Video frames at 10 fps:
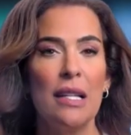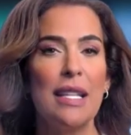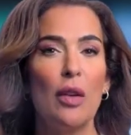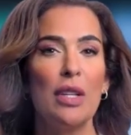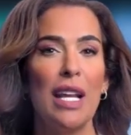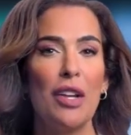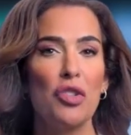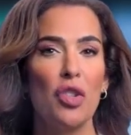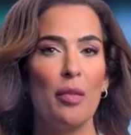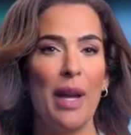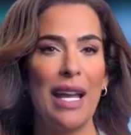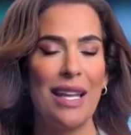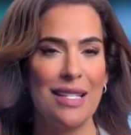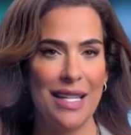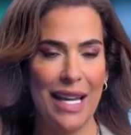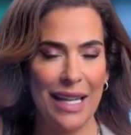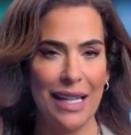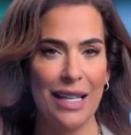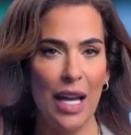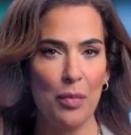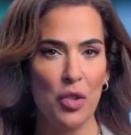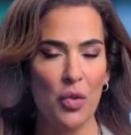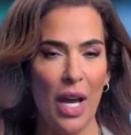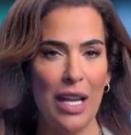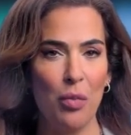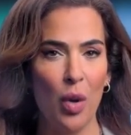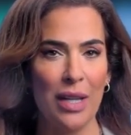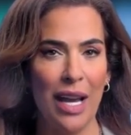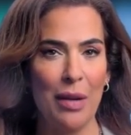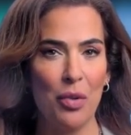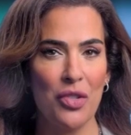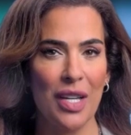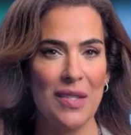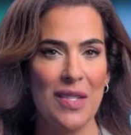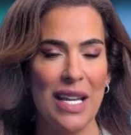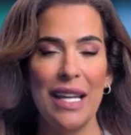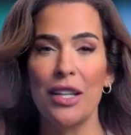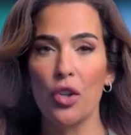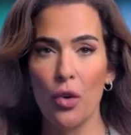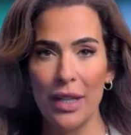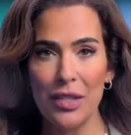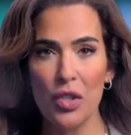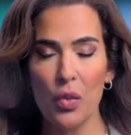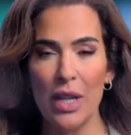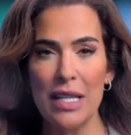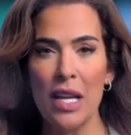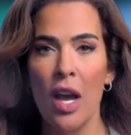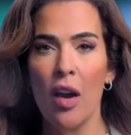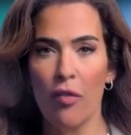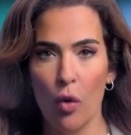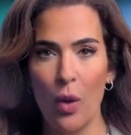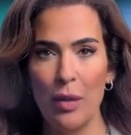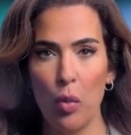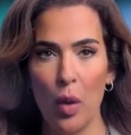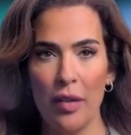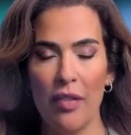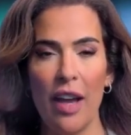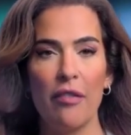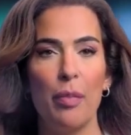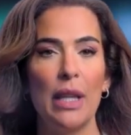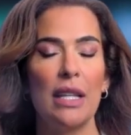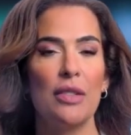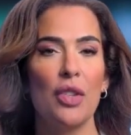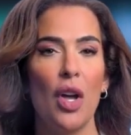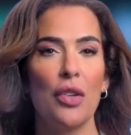Saudi National Bank is taking an up to 9.9% stake in Credit Suisse for $1.5 billion.